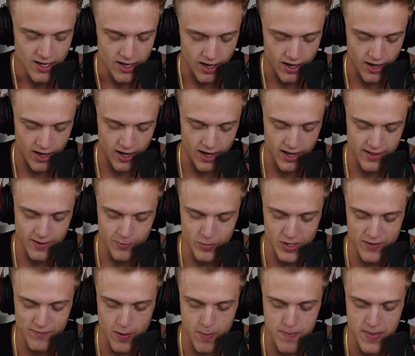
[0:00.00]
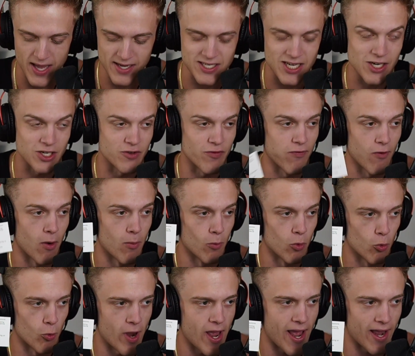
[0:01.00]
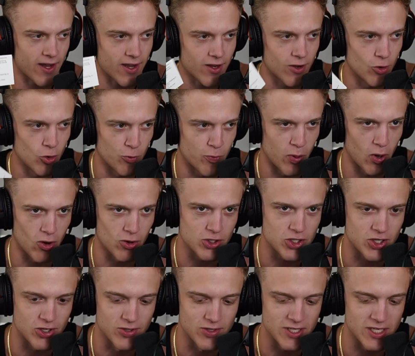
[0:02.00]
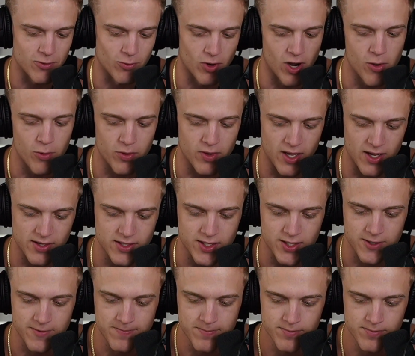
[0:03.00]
Uh, and then we have a message from Rick, who personally wrote this.